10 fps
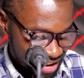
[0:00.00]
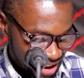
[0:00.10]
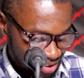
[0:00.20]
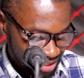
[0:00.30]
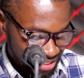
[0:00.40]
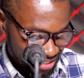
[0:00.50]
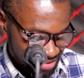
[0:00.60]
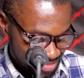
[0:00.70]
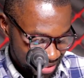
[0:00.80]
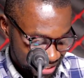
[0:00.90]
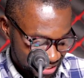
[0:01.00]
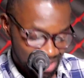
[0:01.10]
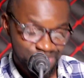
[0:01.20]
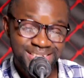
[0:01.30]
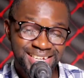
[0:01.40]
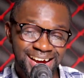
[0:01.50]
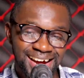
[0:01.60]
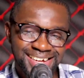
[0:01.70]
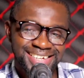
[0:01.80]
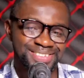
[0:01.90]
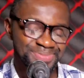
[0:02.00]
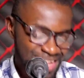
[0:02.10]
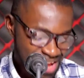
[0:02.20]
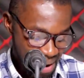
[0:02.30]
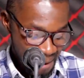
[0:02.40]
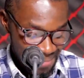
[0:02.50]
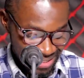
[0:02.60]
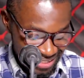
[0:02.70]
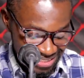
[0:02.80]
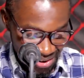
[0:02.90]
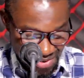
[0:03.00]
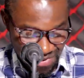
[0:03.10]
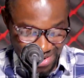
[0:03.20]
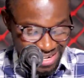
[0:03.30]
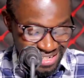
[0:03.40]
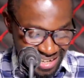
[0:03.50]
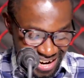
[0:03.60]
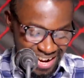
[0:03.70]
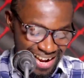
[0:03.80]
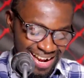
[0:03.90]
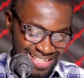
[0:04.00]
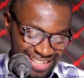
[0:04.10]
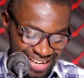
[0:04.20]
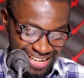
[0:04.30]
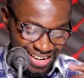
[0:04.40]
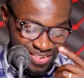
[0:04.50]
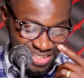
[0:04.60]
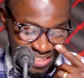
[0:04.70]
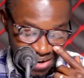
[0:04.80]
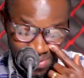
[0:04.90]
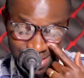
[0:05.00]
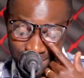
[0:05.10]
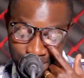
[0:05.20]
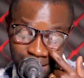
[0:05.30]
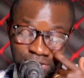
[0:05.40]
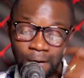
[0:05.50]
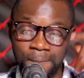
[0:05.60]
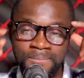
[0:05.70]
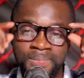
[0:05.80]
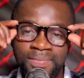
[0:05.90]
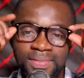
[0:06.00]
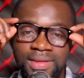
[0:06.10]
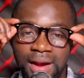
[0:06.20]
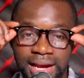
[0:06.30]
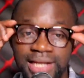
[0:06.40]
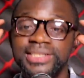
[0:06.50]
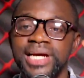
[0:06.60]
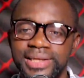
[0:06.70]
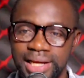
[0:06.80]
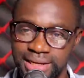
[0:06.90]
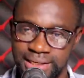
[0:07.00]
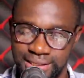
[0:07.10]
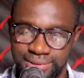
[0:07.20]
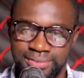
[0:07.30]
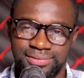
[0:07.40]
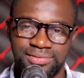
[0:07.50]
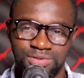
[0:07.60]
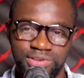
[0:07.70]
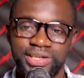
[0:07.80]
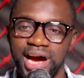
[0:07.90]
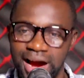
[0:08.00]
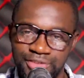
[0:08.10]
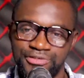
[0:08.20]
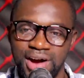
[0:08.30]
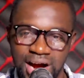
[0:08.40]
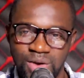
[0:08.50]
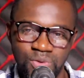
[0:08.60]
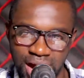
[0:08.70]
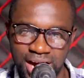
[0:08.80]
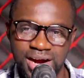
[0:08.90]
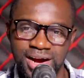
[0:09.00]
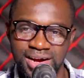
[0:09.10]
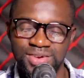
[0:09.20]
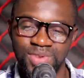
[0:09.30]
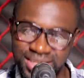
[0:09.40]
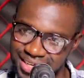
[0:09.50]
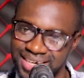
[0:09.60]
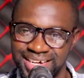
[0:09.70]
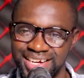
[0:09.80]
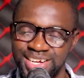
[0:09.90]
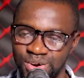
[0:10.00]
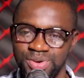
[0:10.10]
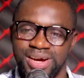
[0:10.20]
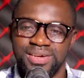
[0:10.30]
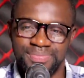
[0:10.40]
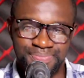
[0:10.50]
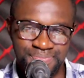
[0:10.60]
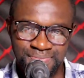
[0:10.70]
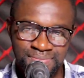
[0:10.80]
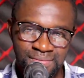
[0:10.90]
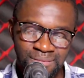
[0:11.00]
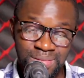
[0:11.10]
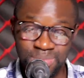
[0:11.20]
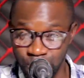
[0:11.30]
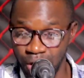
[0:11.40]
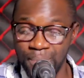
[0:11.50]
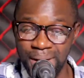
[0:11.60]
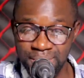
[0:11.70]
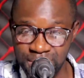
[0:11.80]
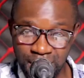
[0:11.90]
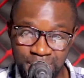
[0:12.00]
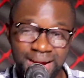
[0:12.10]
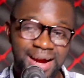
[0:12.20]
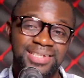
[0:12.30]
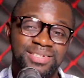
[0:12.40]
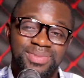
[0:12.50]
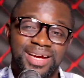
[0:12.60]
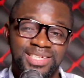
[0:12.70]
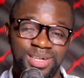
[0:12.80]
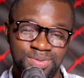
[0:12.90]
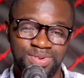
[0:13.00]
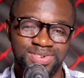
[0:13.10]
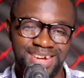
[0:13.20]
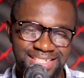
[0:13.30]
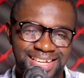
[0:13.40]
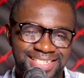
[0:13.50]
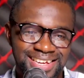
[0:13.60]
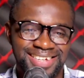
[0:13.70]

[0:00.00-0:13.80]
I know what thing Michelle Munina Michelle no funny da Charlie I know what thing but yo share the link or say alpha hour no share link near Queen me kwaba me ba me can't see me a chill right yes